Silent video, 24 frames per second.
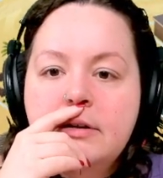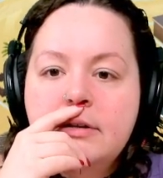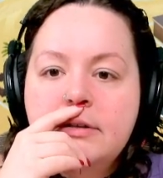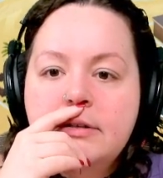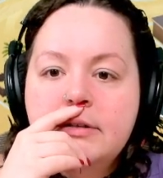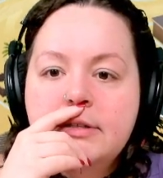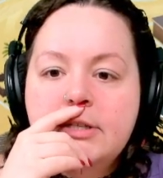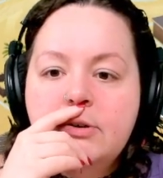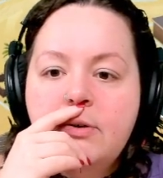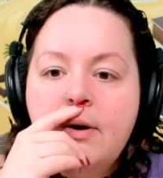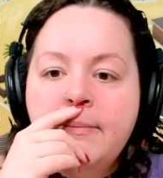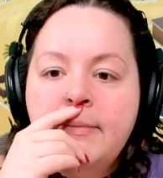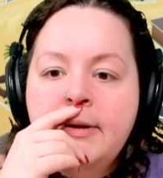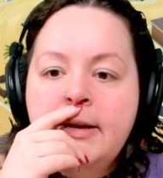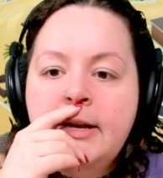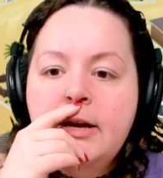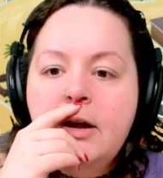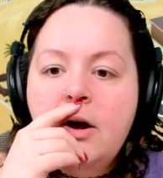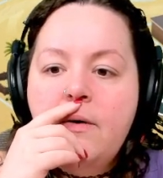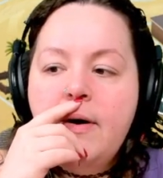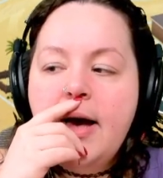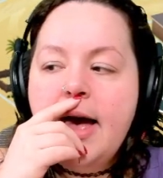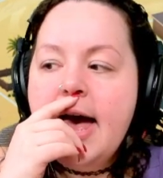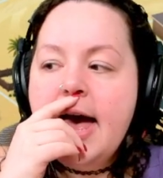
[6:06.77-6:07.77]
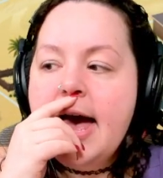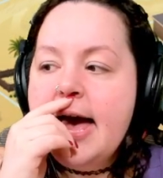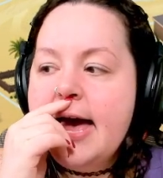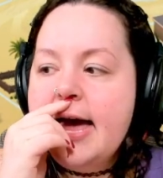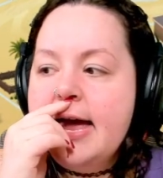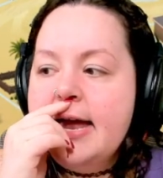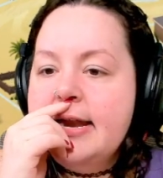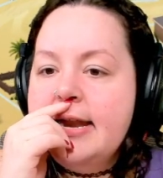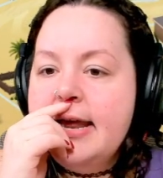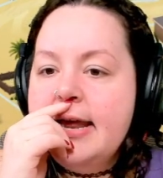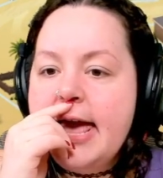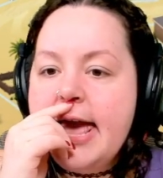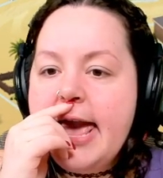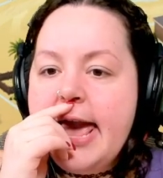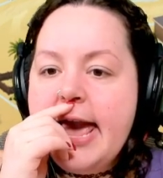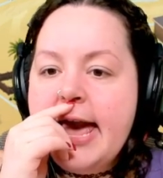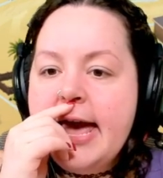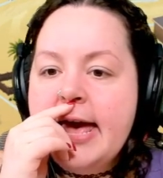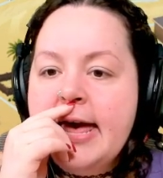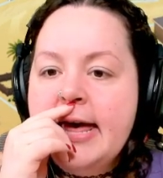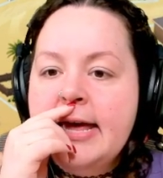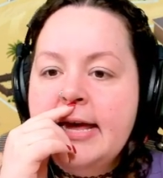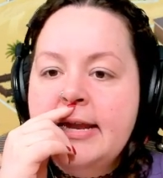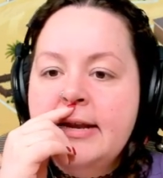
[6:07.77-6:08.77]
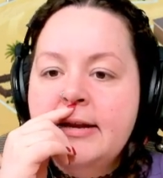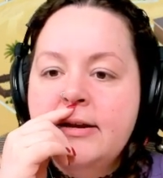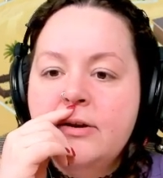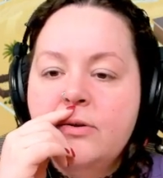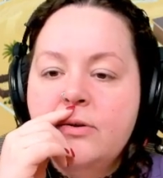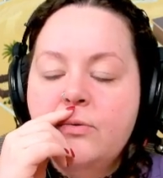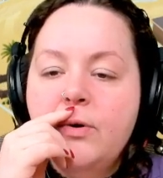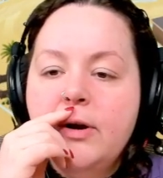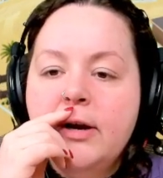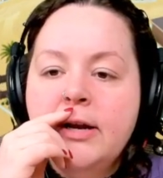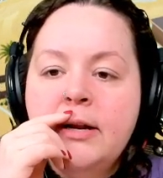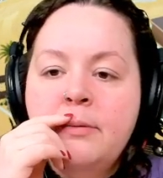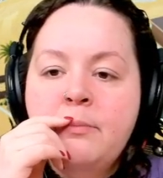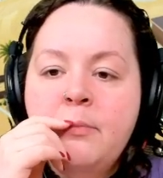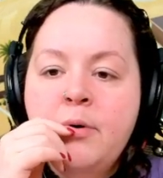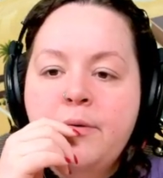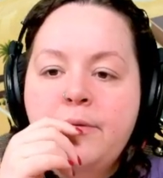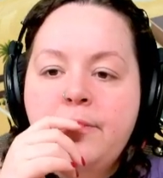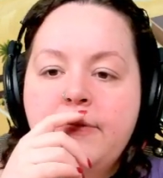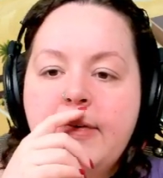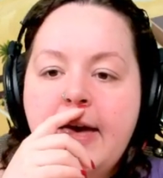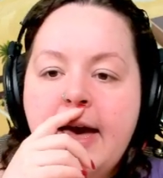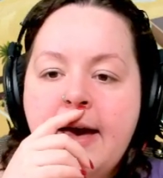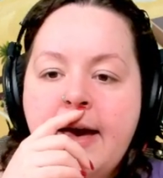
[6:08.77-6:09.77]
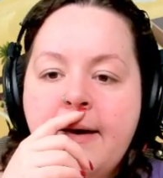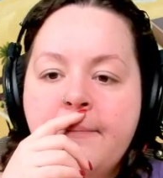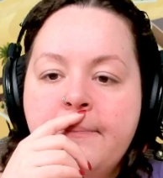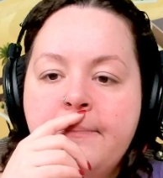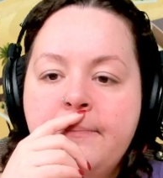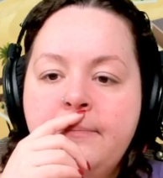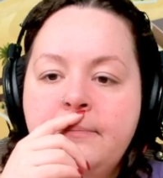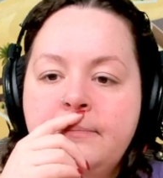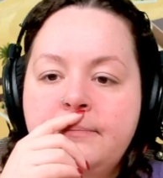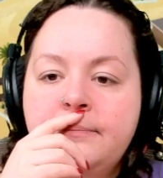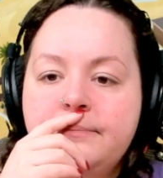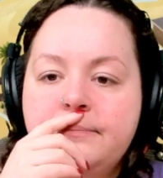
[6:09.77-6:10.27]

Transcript: So I'm going to go ahead and we're going to move them